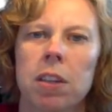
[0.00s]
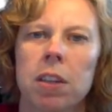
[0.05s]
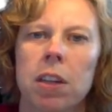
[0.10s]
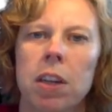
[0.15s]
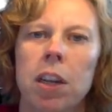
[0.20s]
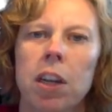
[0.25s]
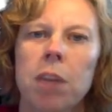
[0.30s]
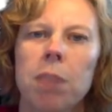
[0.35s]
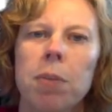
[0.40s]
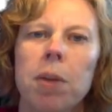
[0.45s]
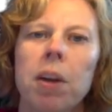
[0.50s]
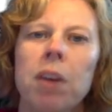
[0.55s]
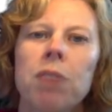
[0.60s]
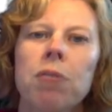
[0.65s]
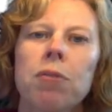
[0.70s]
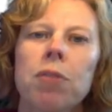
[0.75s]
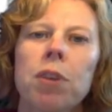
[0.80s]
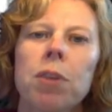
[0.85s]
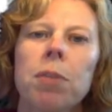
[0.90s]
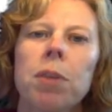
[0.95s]
hereby
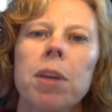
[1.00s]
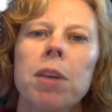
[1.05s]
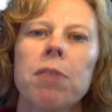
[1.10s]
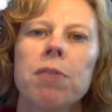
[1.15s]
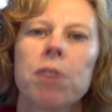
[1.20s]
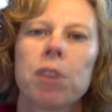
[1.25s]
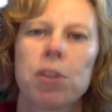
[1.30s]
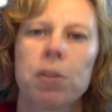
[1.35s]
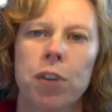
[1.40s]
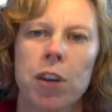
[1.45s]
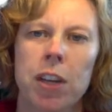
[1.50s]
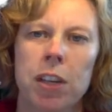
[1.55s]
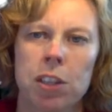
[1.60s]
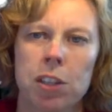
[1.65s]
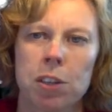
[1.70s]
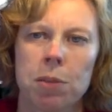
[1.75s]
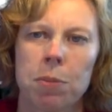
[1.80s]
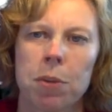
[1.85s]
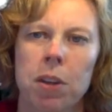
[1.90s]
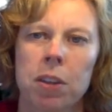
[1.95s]
forming a
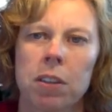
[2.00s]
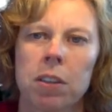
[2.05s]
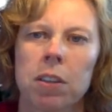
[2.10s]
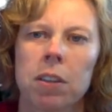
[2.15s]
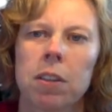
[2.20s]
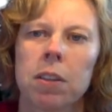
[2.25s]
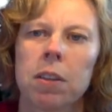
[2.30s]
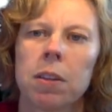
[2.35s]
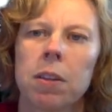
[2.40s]
phosphoester bond.